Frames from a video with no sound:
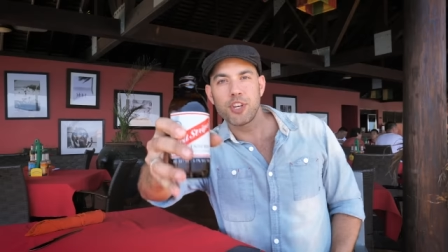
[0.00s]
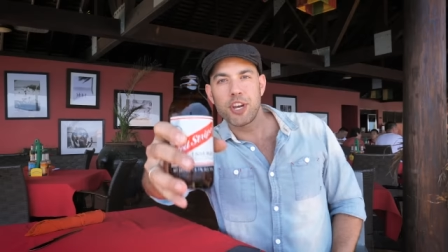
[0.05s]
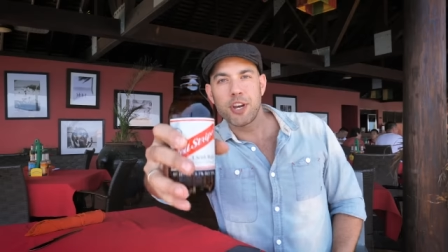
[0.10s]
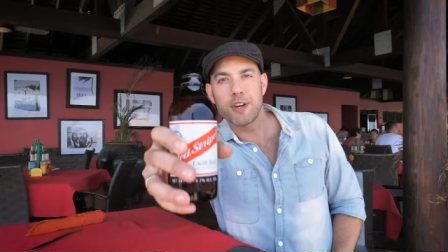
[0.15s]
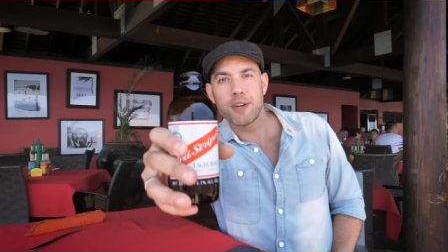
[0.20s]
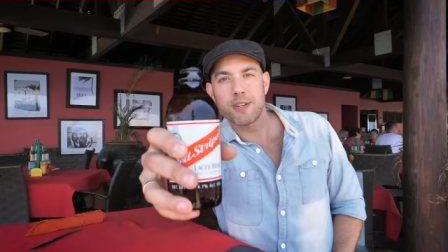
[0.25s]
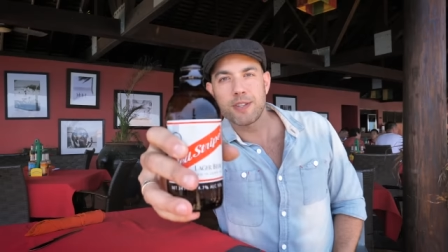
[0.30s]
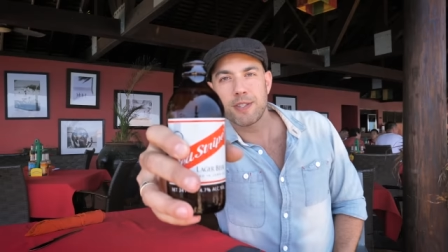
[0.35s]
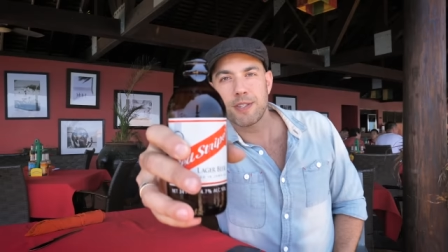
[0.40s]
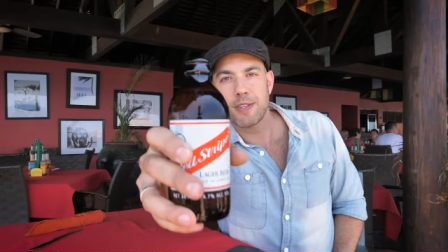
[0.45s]

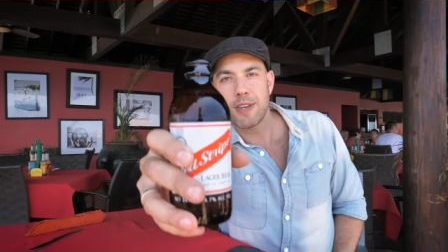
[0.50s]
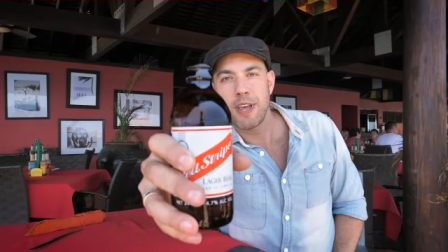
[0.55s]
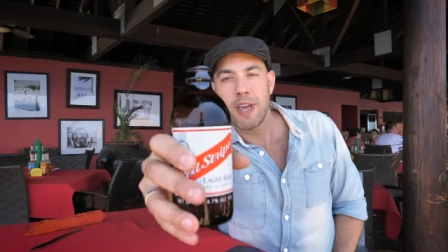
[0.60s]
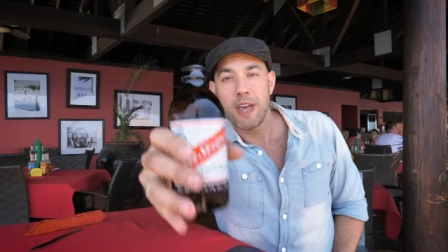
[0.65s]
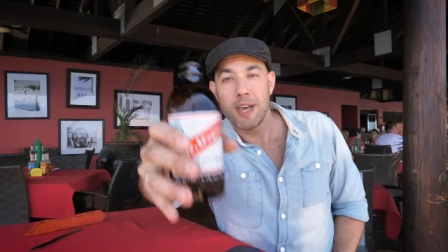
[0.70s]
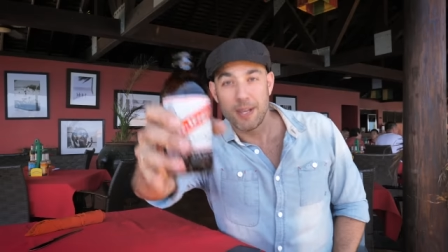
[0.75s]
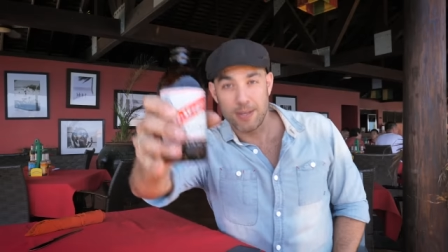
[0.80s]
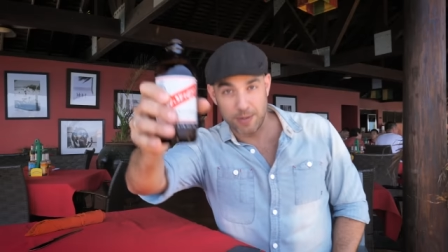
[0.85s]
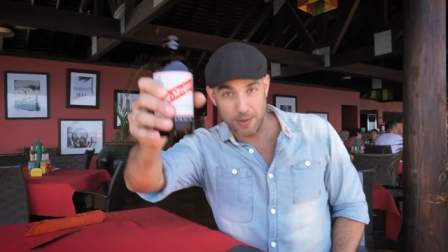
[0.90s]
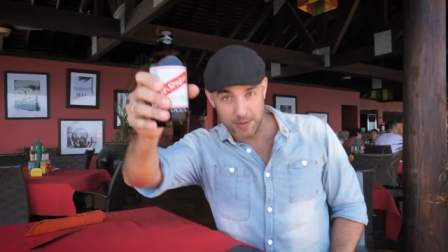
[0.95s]
Cheers.
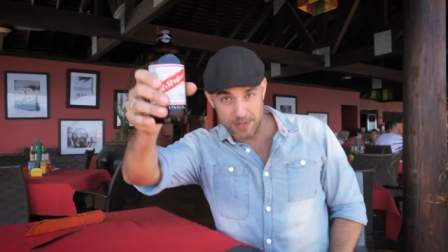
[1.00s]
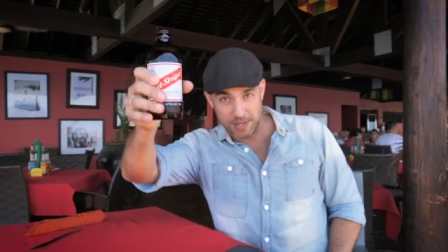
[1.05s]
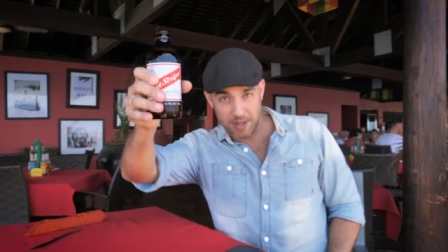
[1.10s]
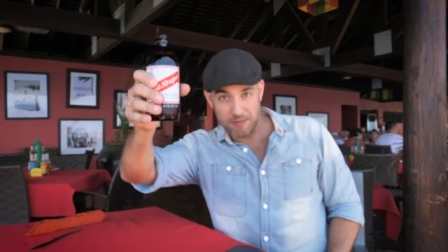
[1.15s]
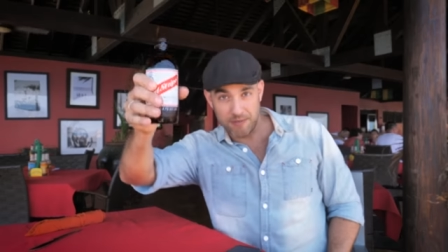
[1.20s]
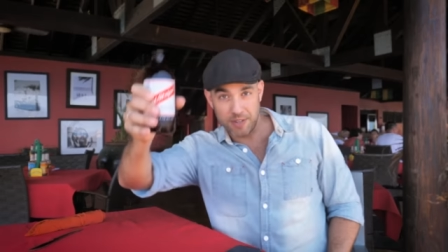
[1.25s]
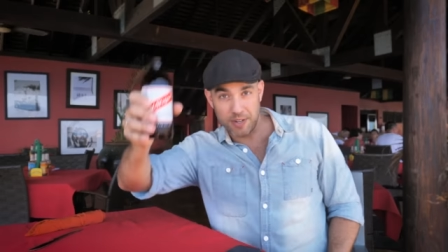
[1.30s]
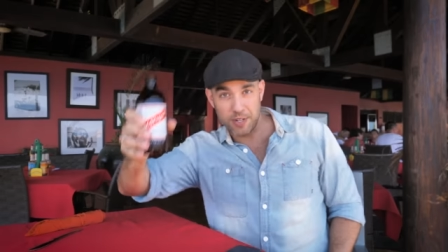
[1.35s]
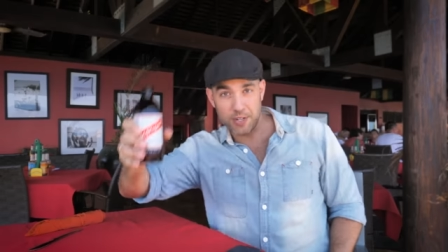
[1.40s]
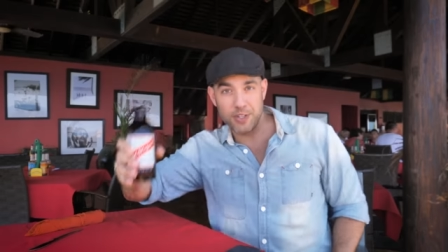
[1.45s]
As soon as I
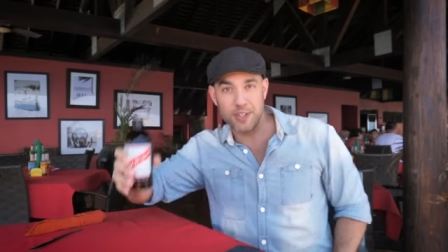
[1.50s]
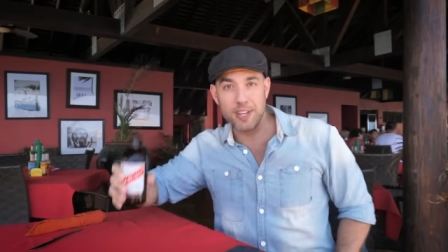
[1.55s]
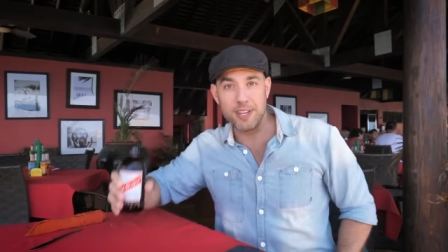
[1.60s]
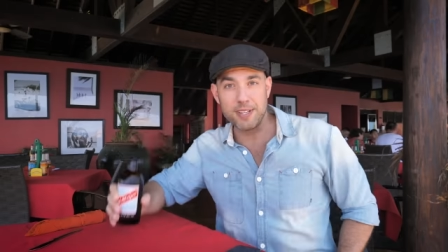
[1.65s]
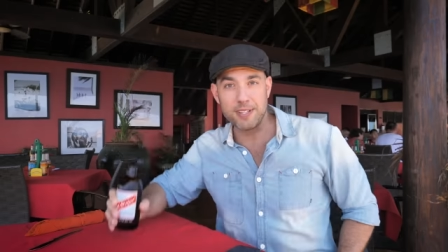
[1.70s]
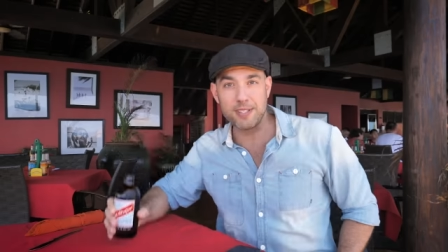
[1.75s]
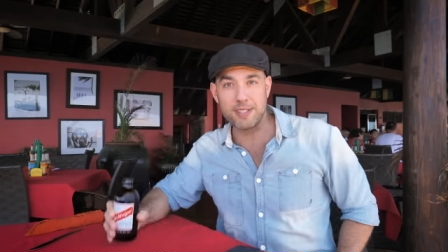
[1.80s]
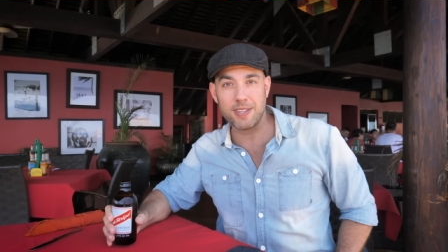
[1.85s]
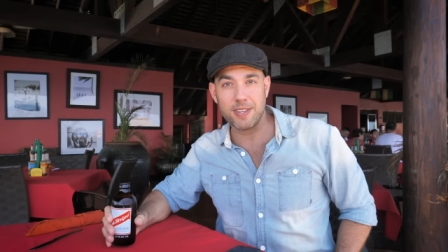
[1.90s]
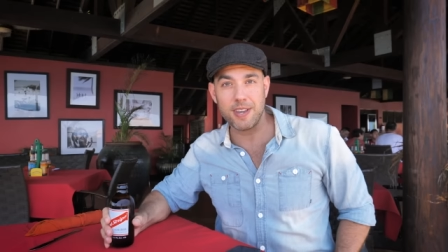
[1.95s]
finish
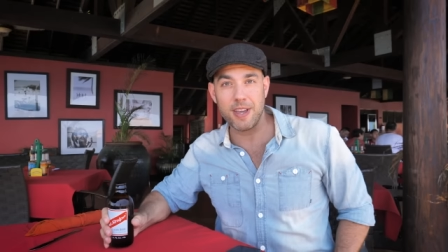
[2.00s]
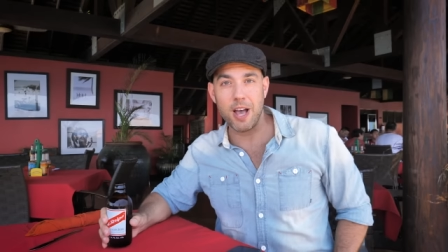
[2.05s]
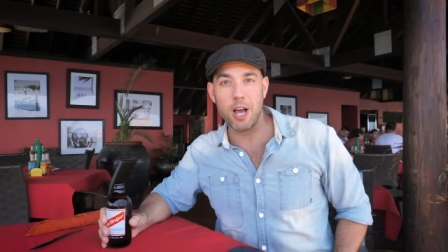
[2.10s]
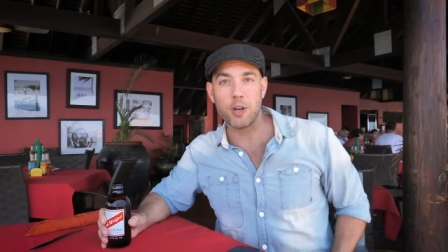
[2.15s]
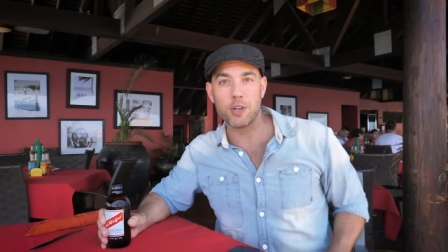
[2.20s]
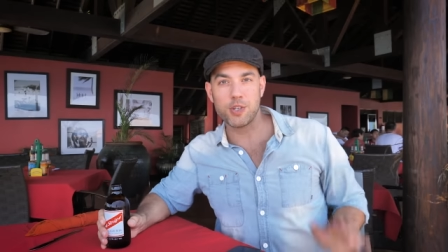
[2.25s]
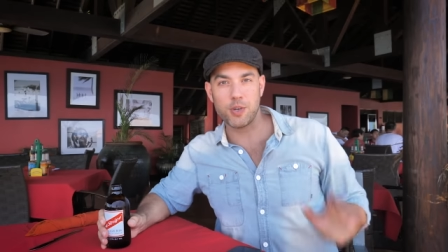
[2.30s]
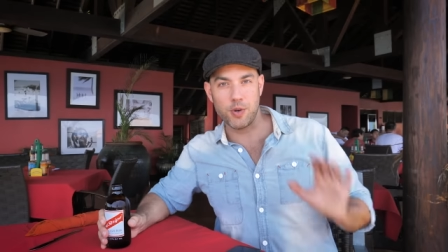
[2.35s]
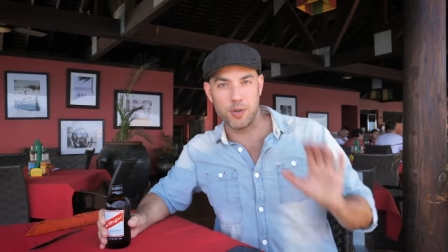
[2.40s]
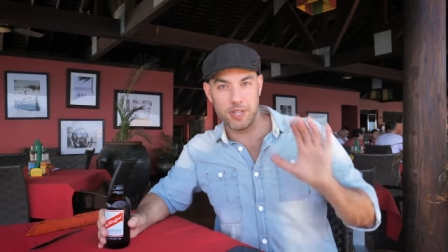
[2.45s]
this,
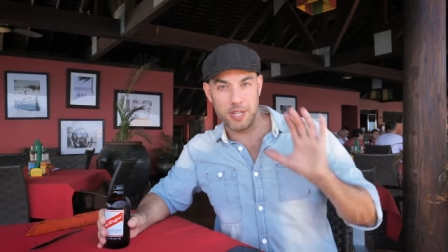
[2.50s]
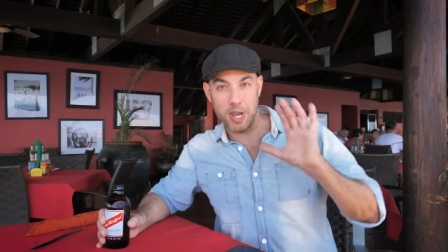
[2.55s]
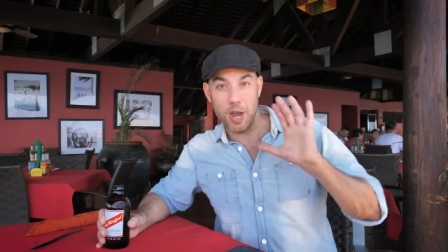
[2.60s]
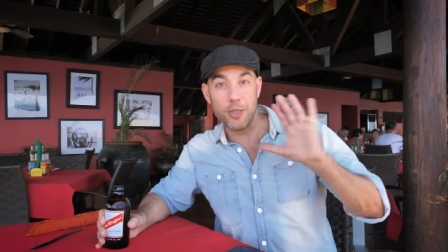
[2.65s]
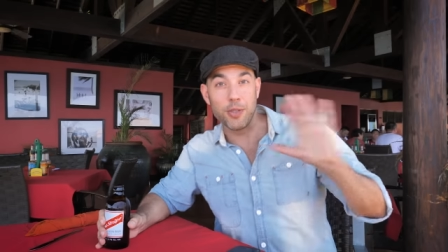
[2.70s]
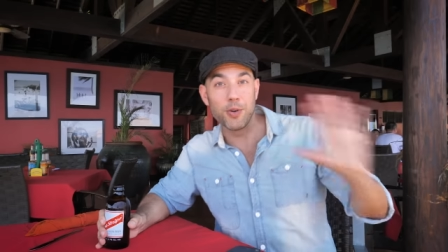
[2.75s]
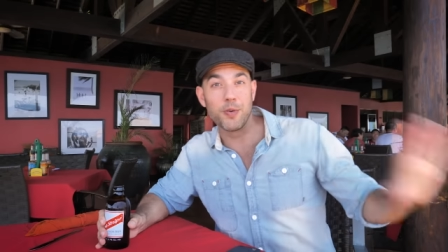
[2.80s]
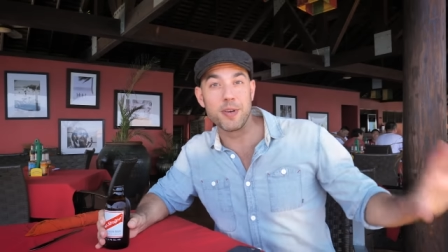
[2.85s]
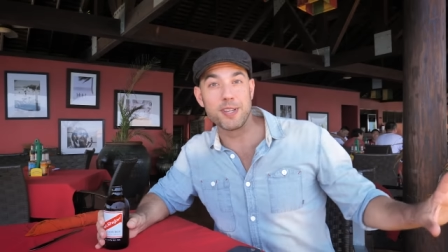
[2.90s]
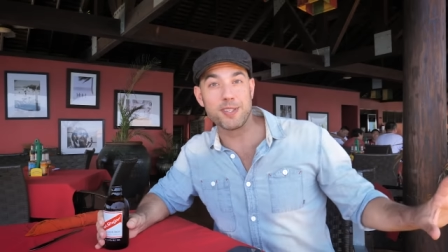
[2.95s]
I'll show you the
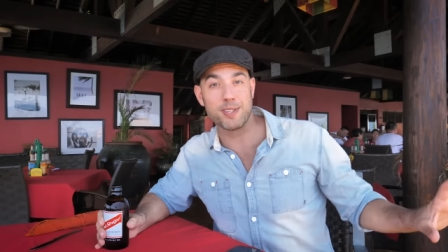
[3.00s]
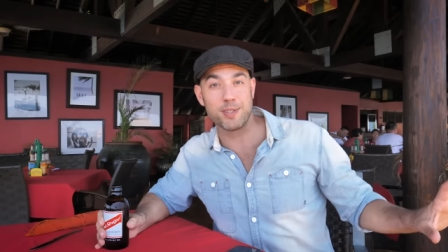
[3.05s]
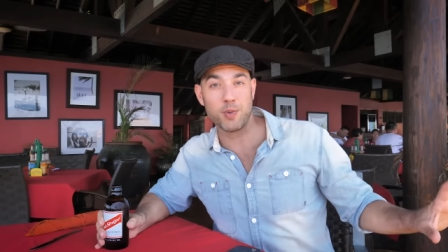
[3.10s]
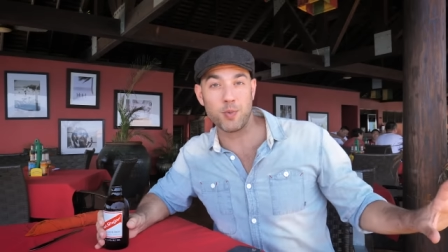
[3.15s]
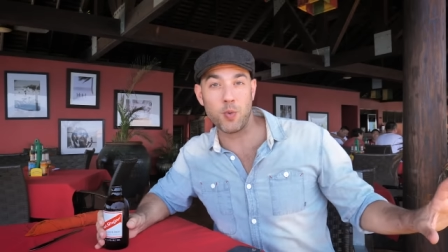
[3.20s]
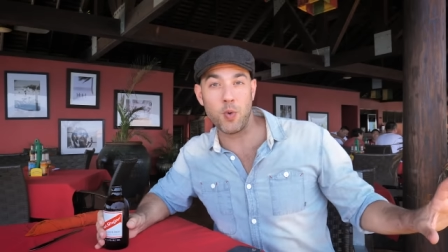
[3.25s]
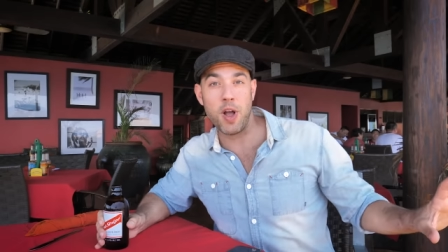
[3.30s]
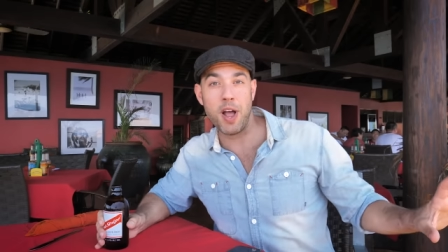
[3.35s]
other reason